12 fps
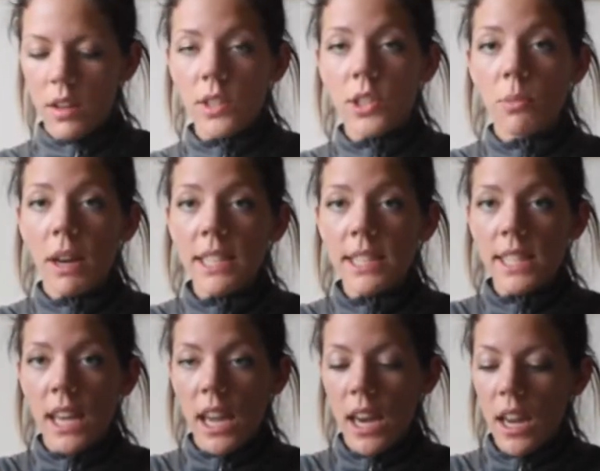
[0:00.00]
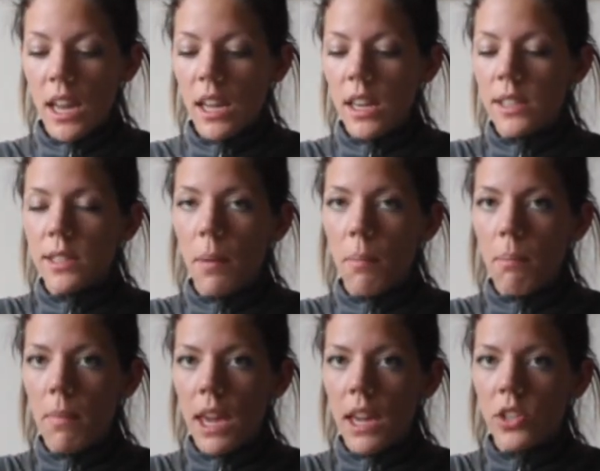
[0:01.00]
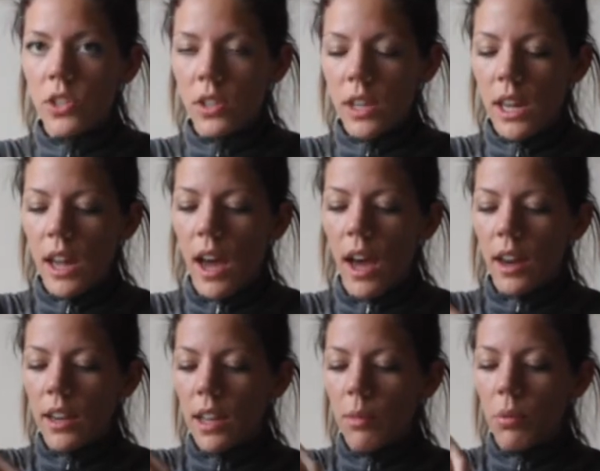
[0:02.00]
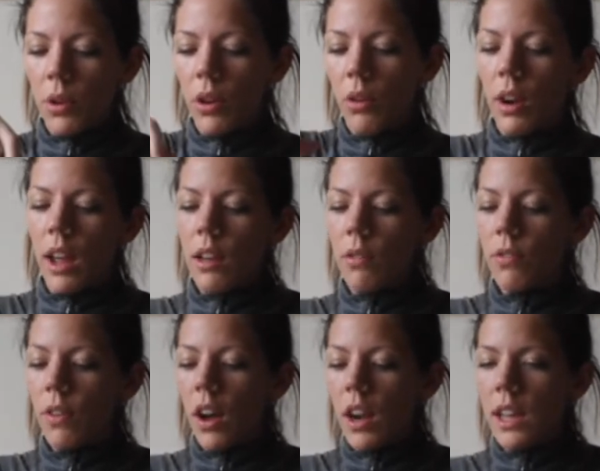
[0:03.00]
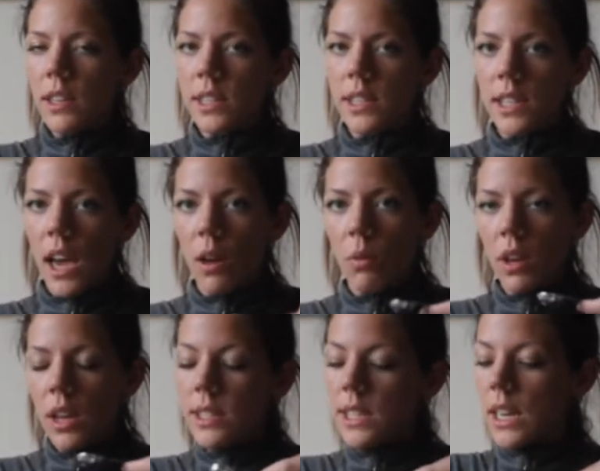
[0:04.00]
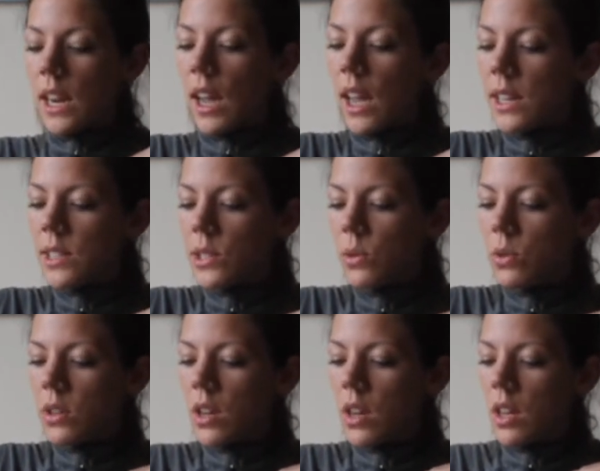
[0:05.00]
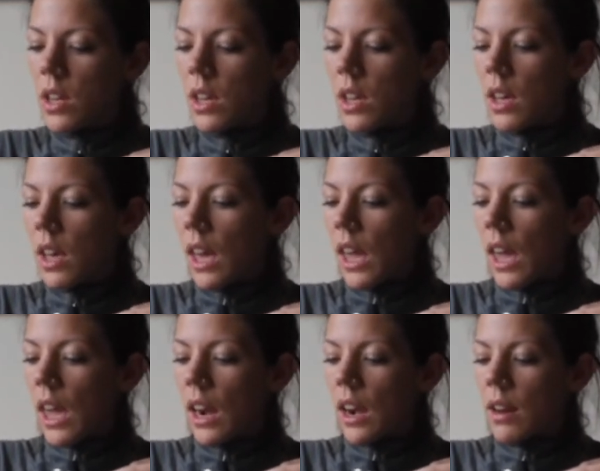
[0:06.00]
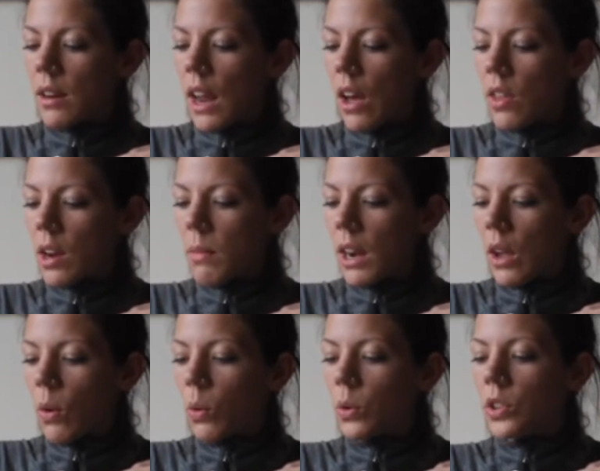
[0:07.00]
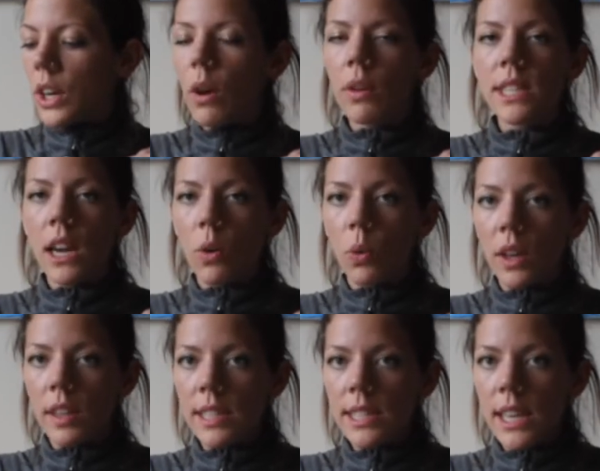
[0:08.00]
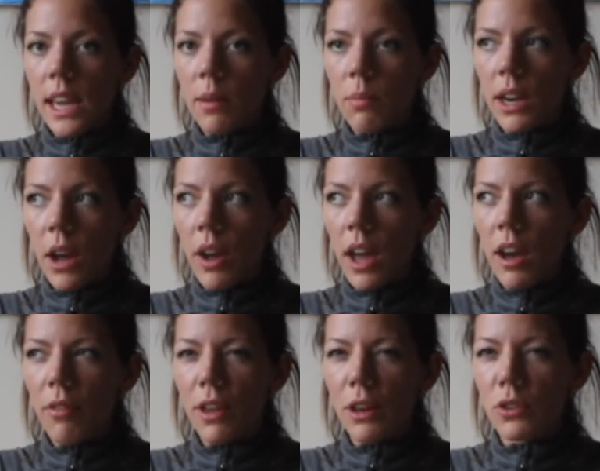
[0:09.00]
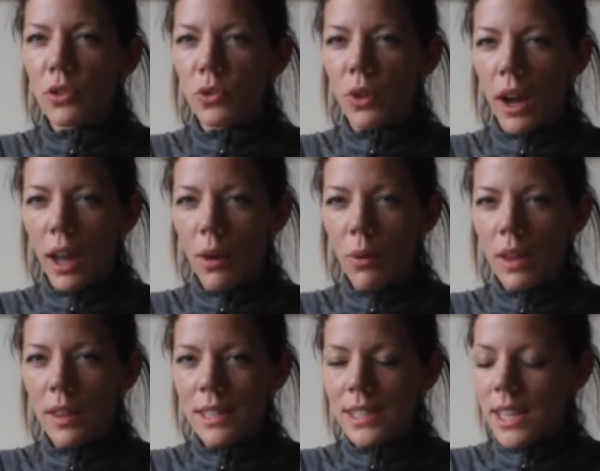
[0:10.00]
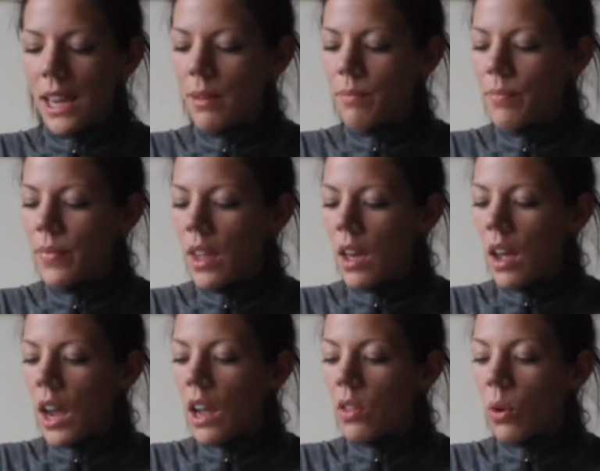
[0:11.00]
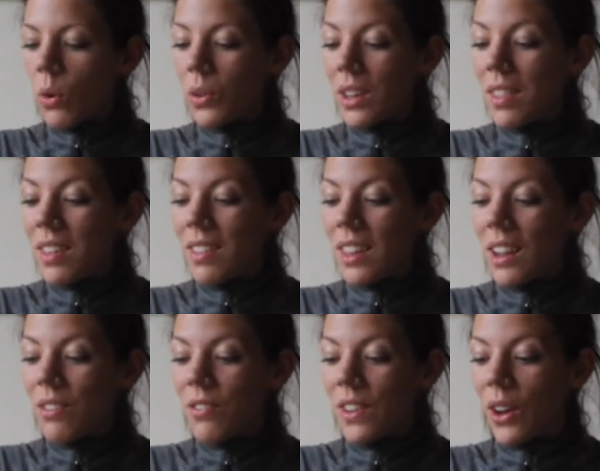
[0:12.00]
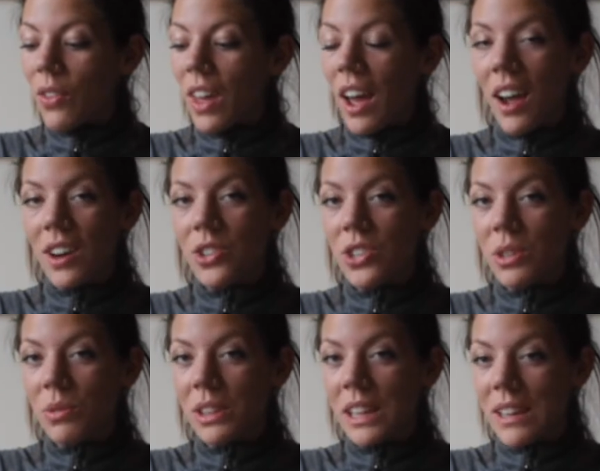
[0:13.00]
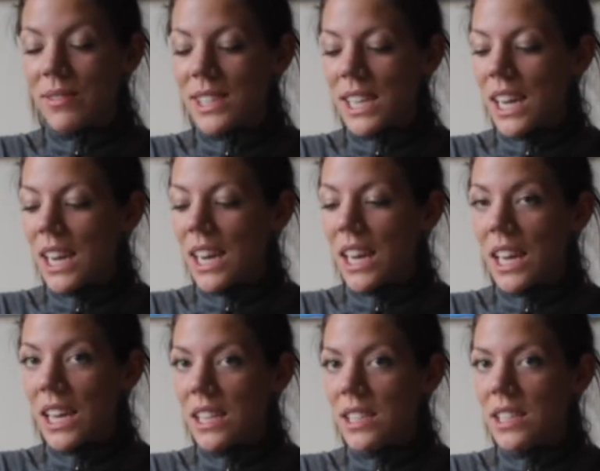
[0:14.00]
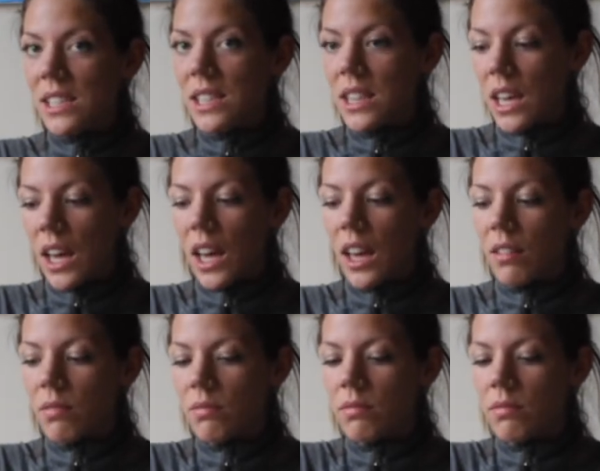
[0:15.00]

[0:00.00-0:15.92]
So my skin is majorly acne prone. I have fought it since I was in high school, and now that I'm getting older, I always had oily skin, but now I have like dry oily skin. And the only thing that I found that actually relieves it is this